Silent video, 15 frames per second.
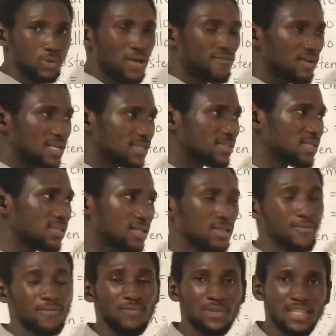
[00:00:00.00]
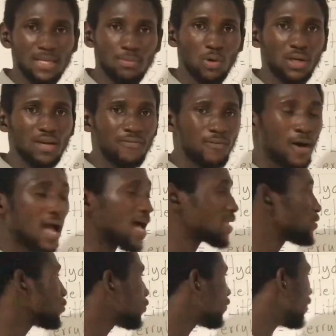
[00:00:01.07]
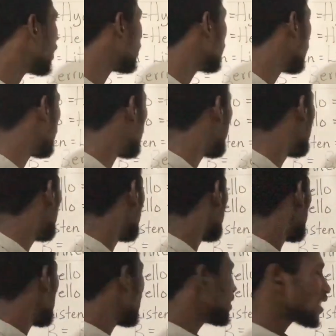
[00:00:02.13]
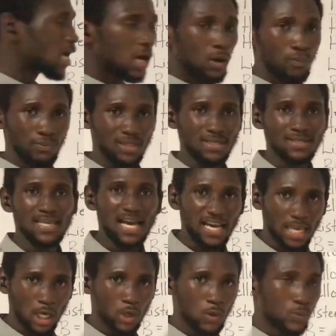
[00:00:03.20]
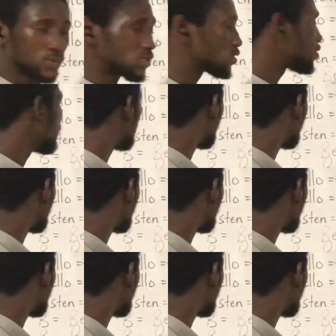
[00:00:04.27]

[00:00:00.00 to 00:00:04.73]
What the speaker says: So I've listed the mnemonic for us over here. Now, this is how it goes.